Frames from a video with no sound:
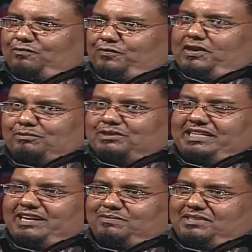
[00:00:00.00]
firm
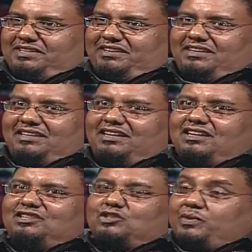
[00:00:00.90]
statement here.
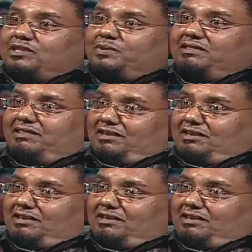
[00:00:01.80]
Do it with